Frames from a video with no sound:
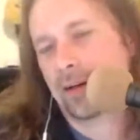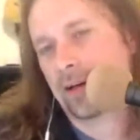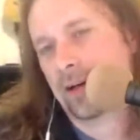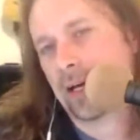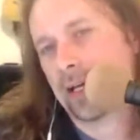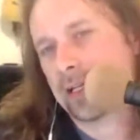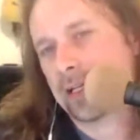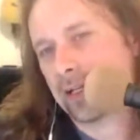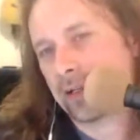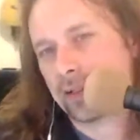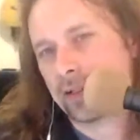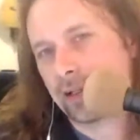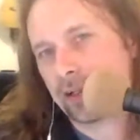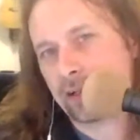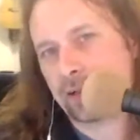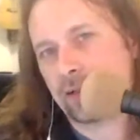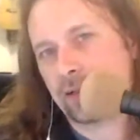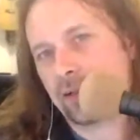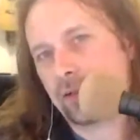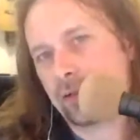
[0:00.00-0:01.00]
i
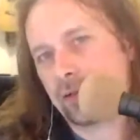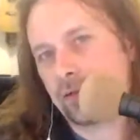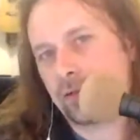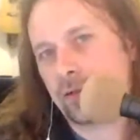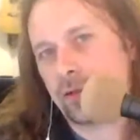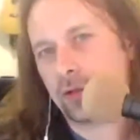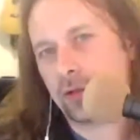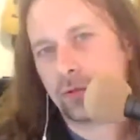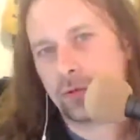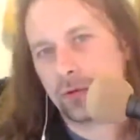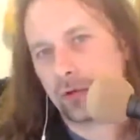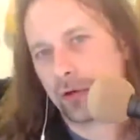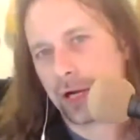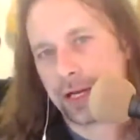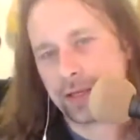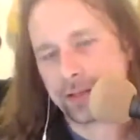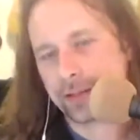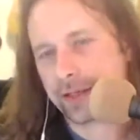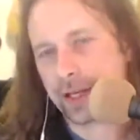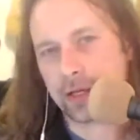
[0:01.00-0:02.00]
didn't do
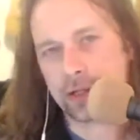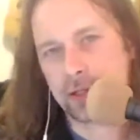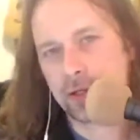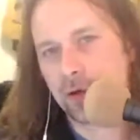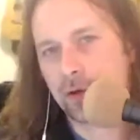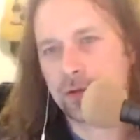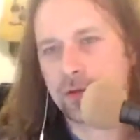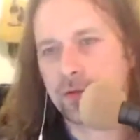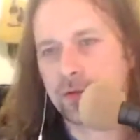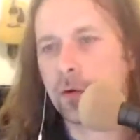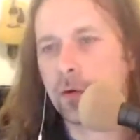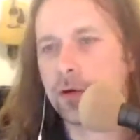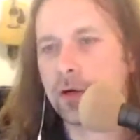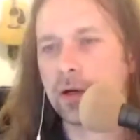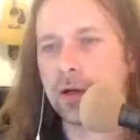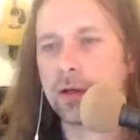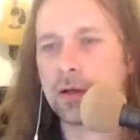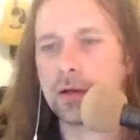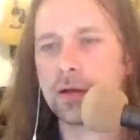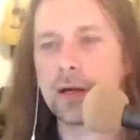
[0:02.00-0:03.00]
great sketch notes for
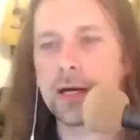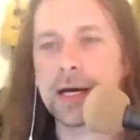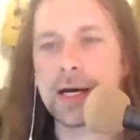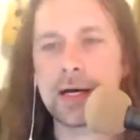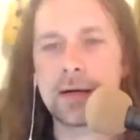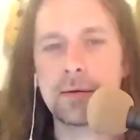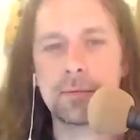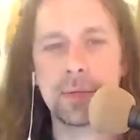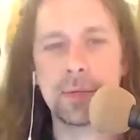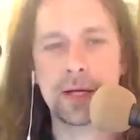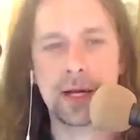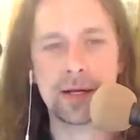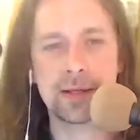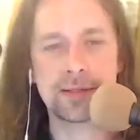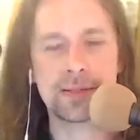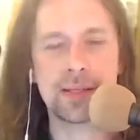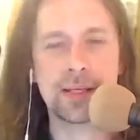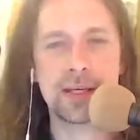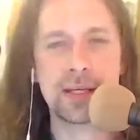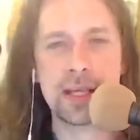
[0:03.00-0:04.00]
um,
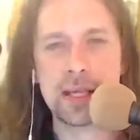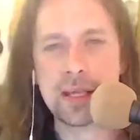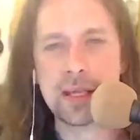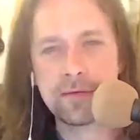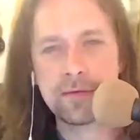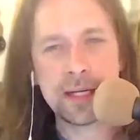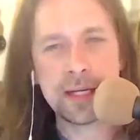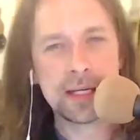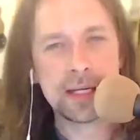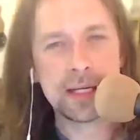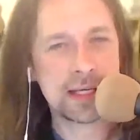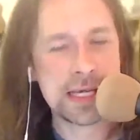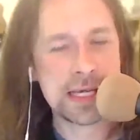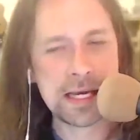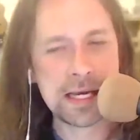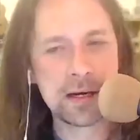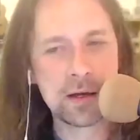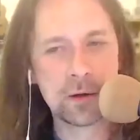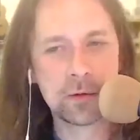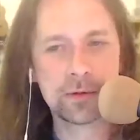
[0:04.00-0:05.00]
because the evening
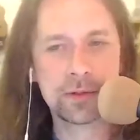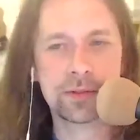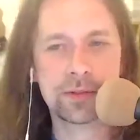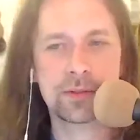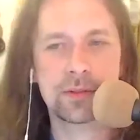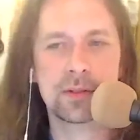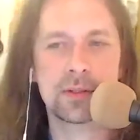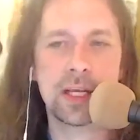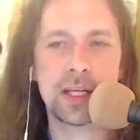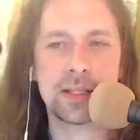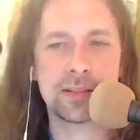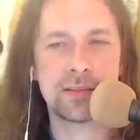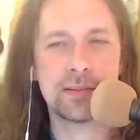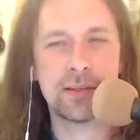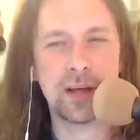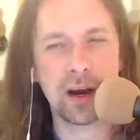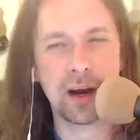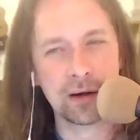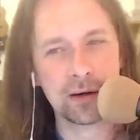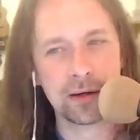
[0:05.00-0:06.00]
keynotes it's
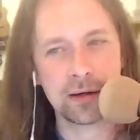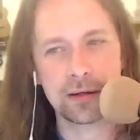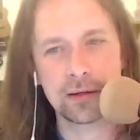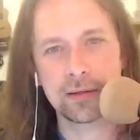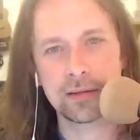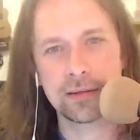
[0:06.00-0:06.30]
dark